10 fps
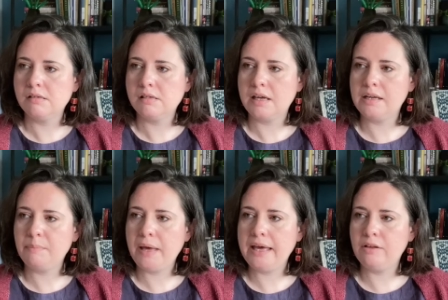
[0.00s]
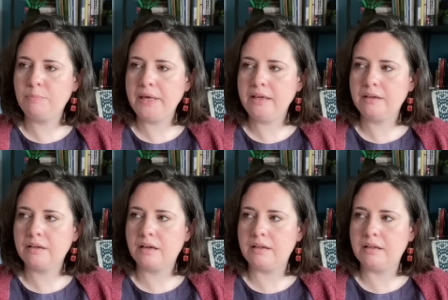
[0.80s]
in a pale pink
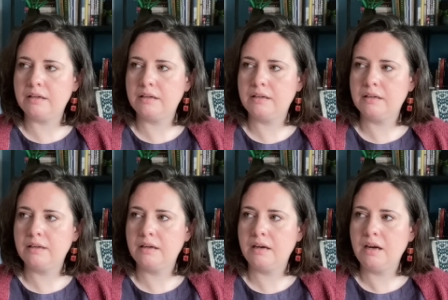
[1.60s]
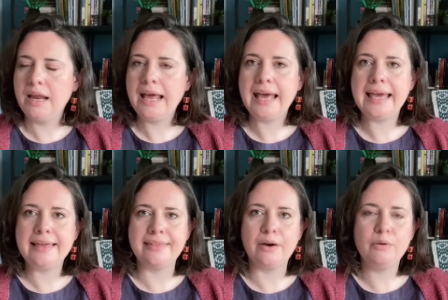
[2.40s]
colour. Hey,
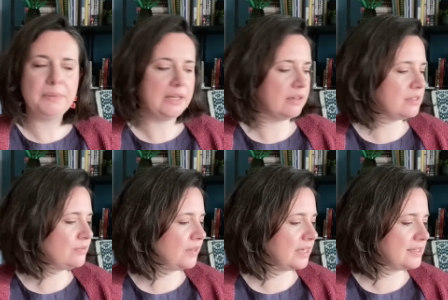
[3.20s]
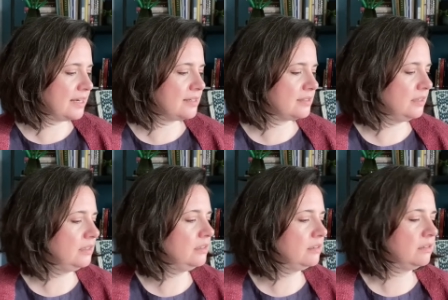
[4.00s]
that would be nice for that test knit.
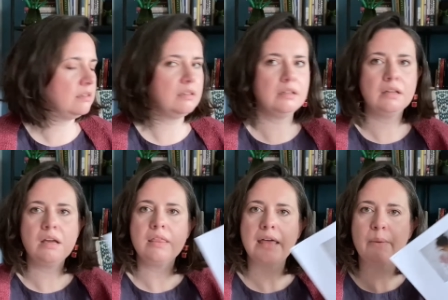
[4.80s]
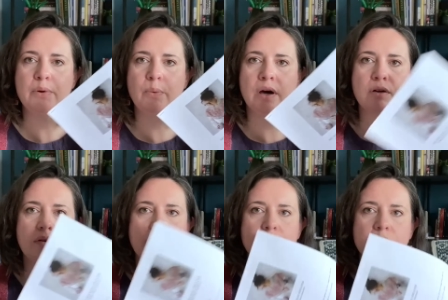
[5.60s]
That would work well.